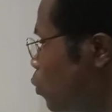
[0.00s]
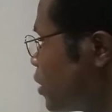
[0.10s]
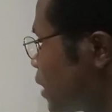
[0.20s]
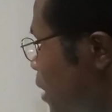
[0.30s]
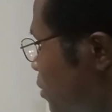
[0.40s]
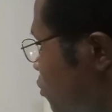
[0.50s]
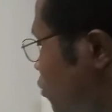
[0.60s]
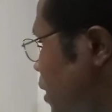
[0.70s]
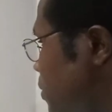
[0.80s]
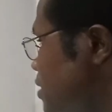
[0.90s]
With carbon
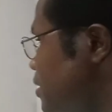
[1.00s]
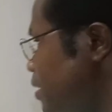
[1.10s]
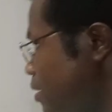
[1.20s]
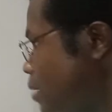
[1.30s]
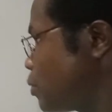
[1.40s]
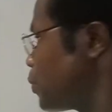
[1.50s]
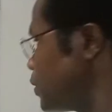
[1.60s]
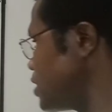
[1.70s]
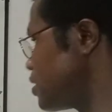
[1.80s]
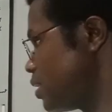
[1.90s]
fibers, the
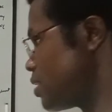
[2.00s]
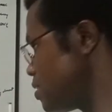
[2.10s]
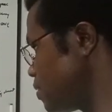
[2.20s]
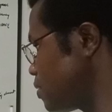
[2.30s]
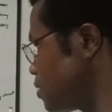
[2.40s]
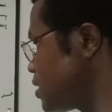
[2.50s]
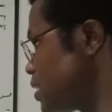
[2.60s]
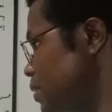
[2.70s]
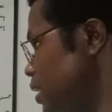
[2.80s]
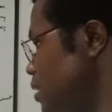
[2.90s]
properties are
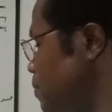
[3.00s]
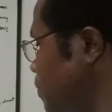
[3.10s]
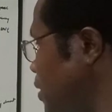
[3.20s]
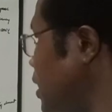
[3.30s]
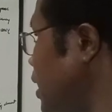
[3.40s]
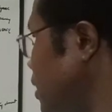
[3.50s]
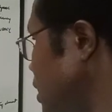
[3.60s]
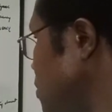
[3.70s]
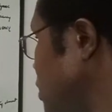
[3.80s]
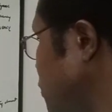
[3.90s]
similar in
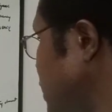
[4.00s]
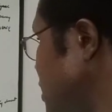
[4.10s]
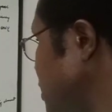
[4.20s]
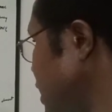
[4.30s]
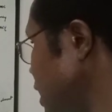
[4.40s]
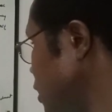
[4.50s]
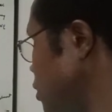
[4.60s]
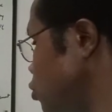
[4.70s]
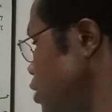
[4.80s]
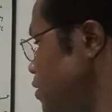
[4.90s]
terms of tensile
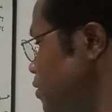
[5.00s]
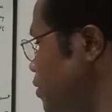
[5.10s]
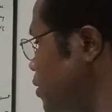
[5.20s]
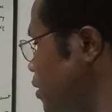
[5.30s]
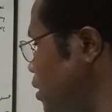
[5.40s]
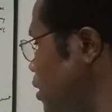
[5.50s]
strength.